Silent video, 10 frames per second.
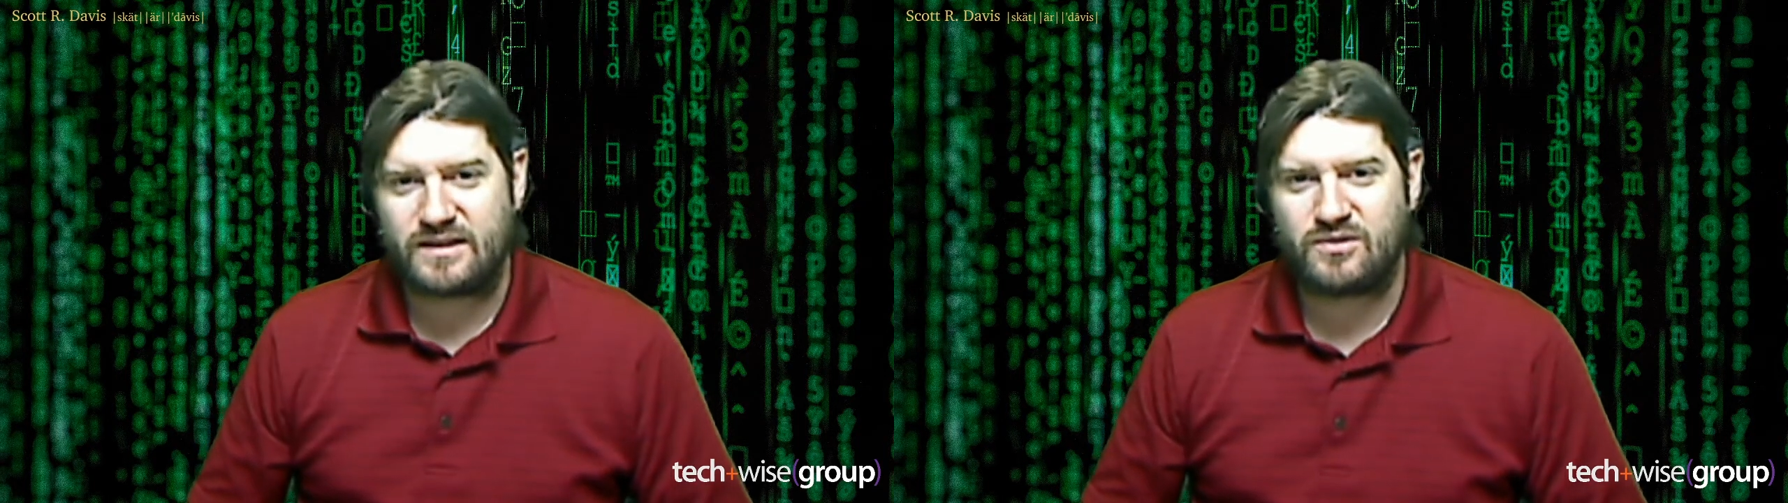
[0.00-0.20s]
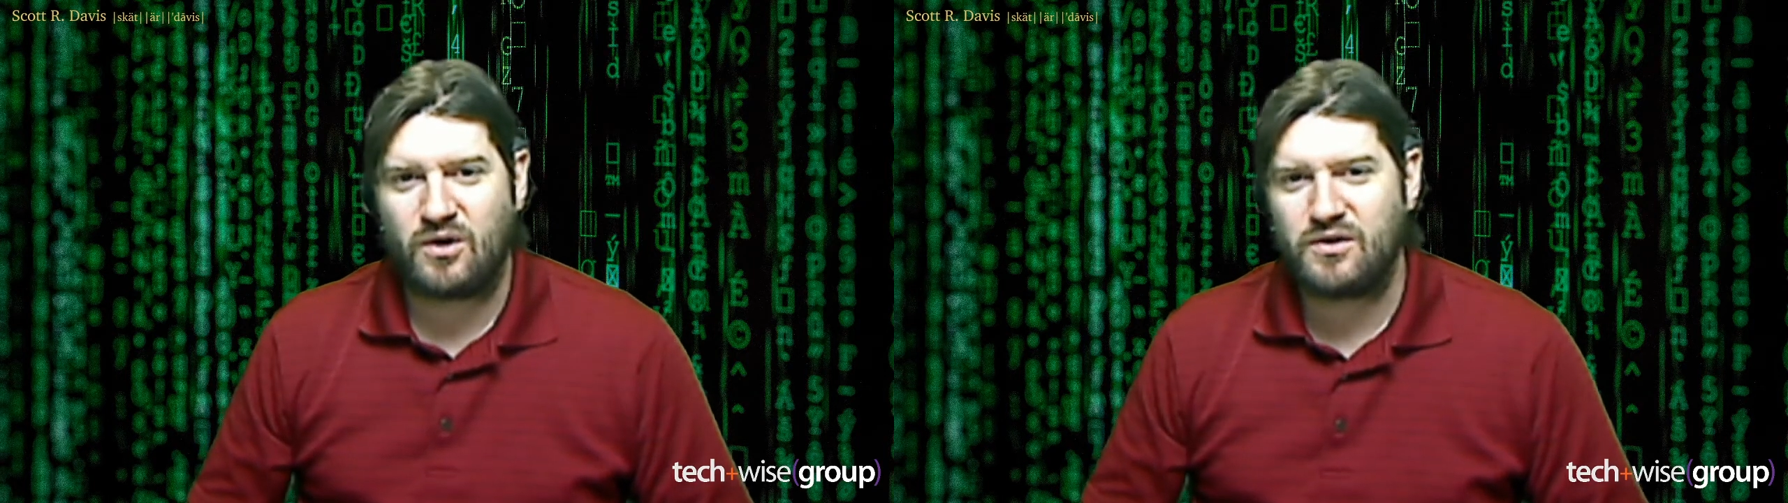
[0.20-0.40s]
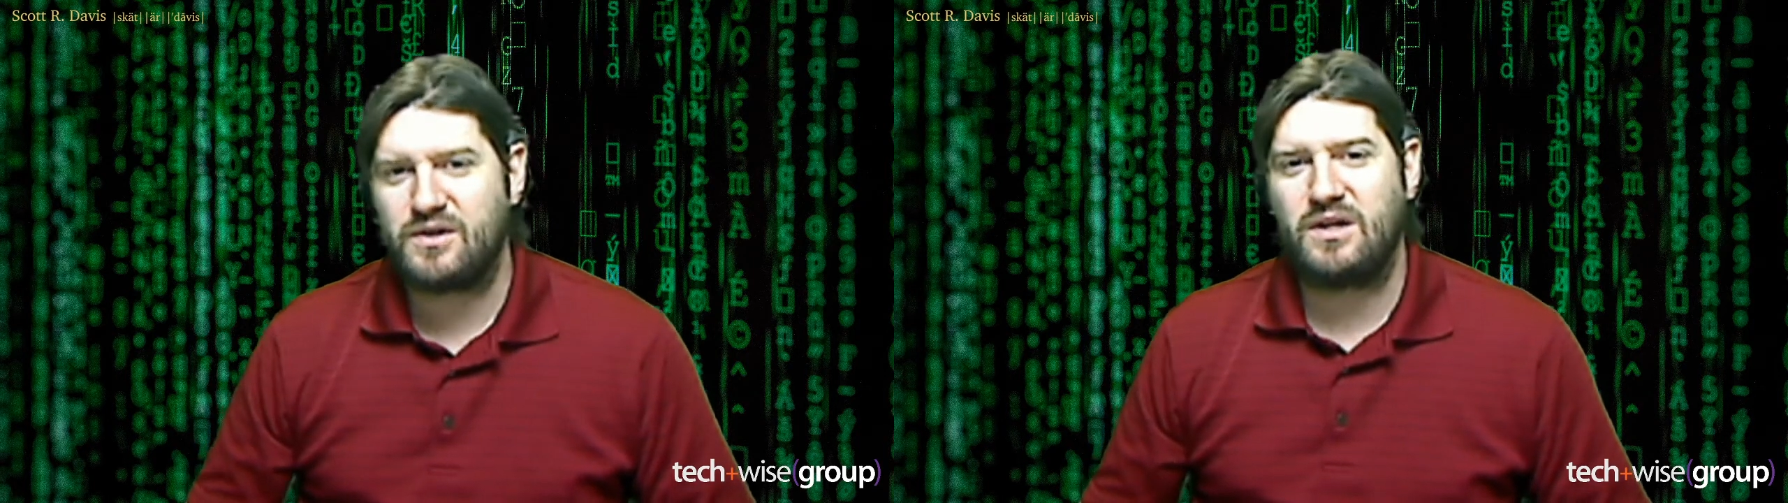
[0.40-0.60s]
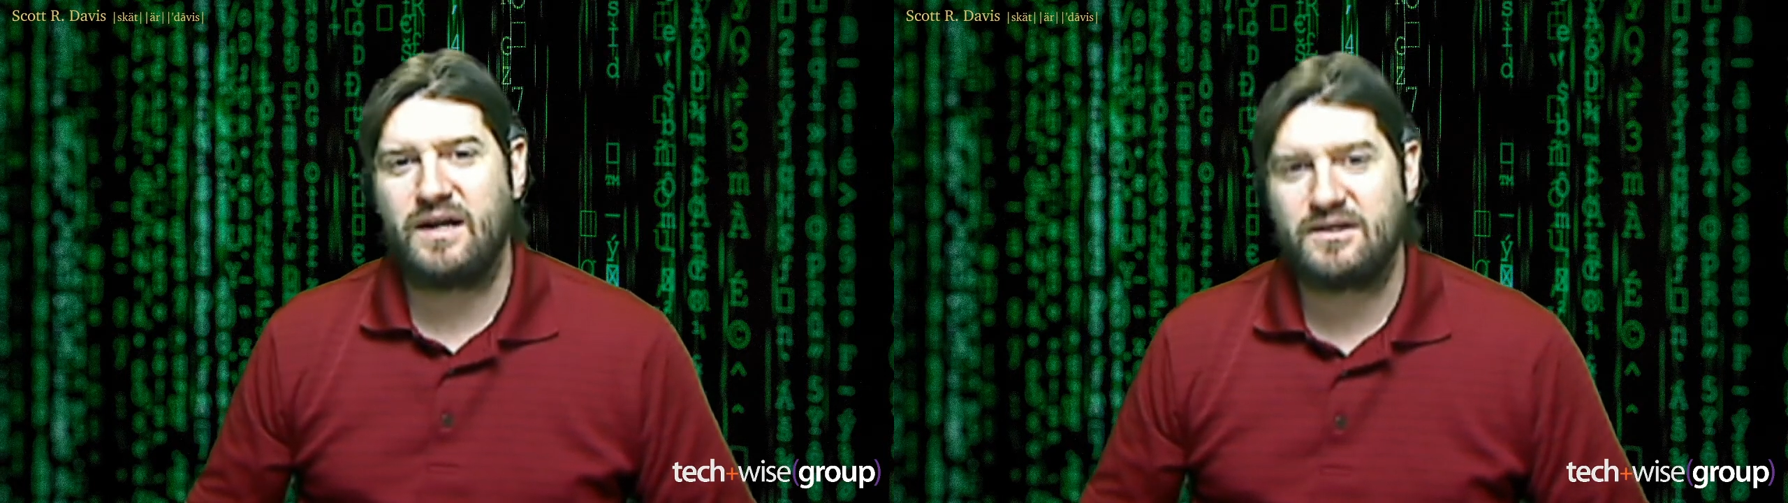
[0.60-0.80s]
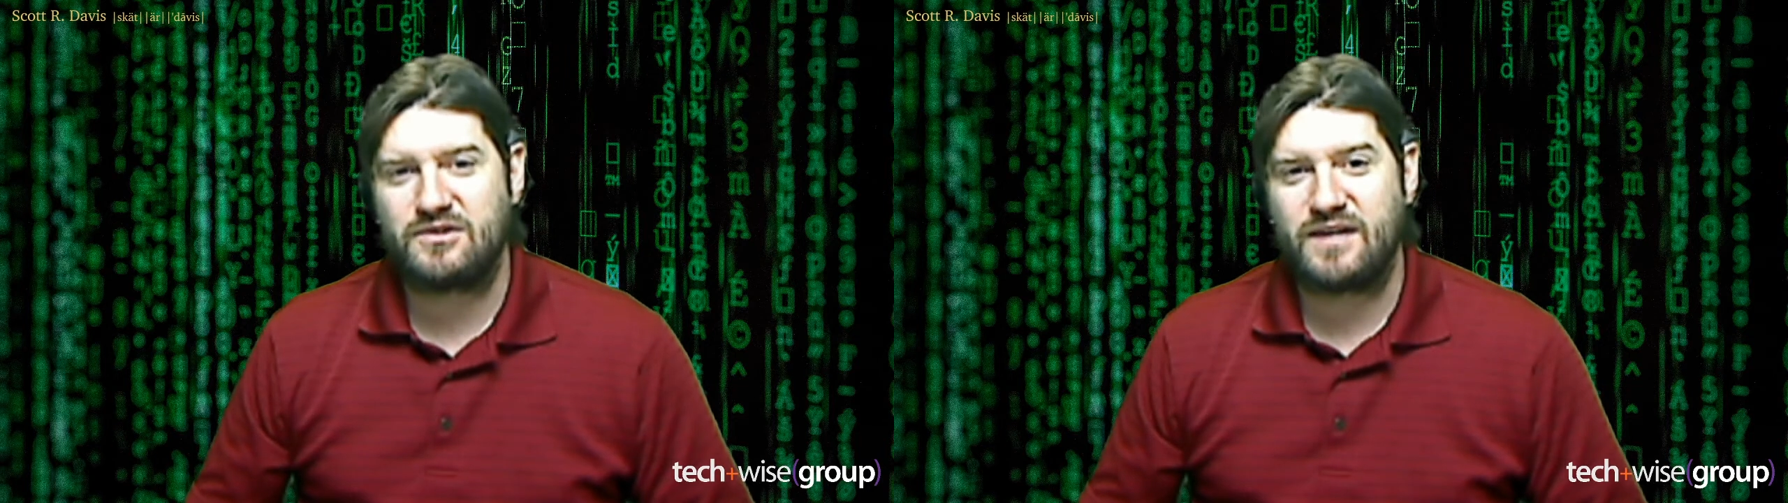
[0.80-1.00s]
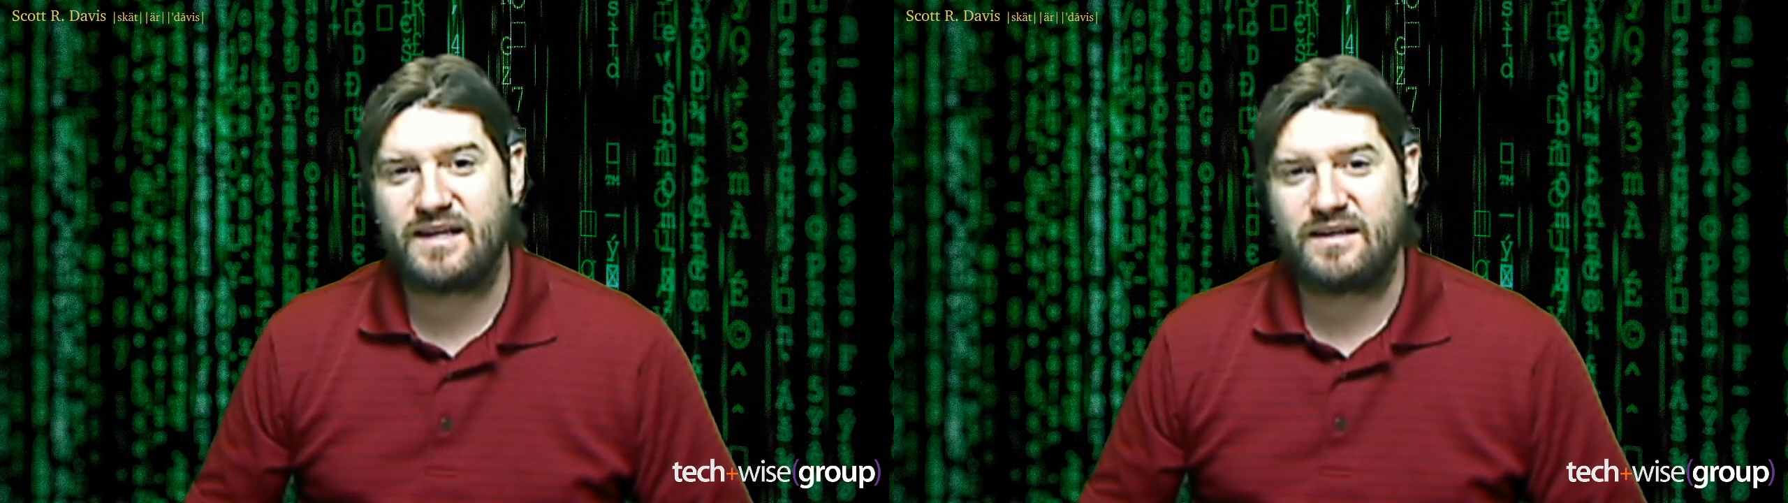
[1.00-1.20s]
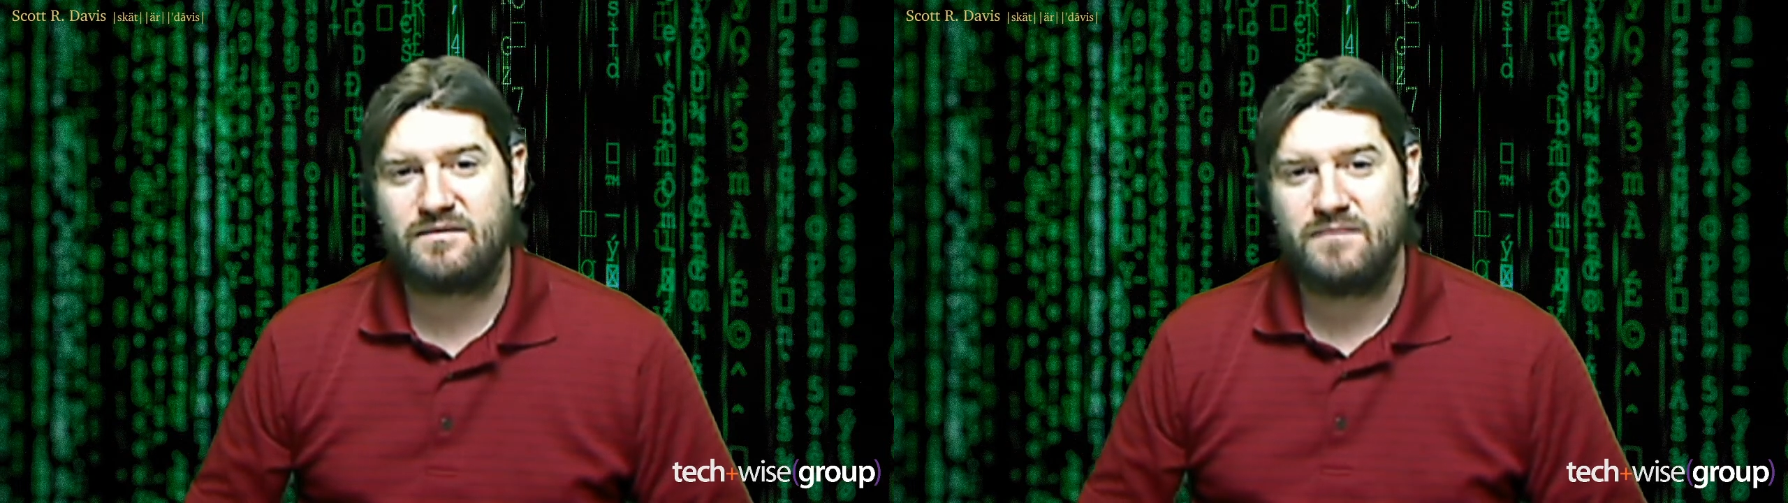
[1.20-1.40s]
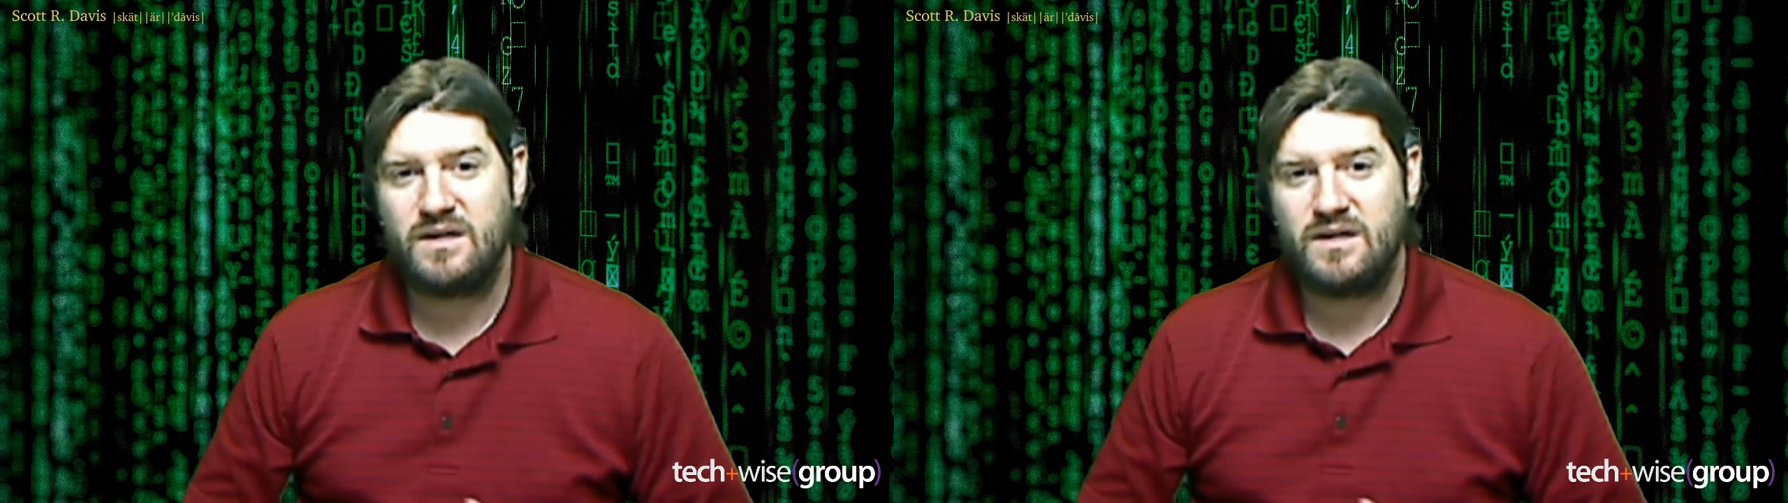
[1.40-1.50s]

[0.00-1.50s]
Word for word: So all the clients are getting